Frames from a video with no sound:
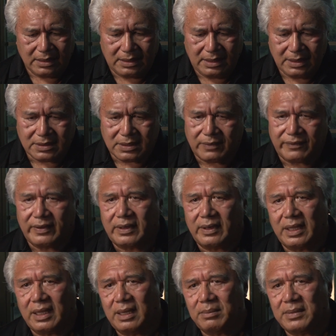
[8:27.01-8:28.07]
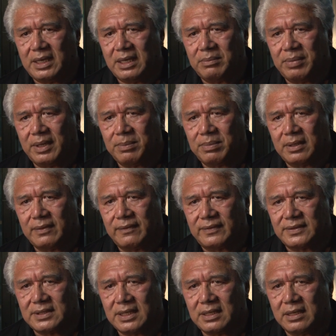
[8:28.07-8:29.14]
These are very eminent people who
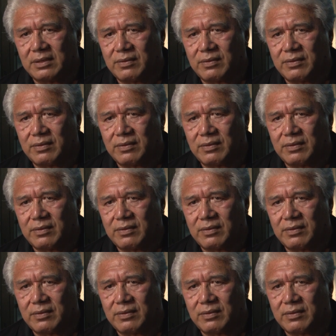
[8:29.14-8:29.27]
study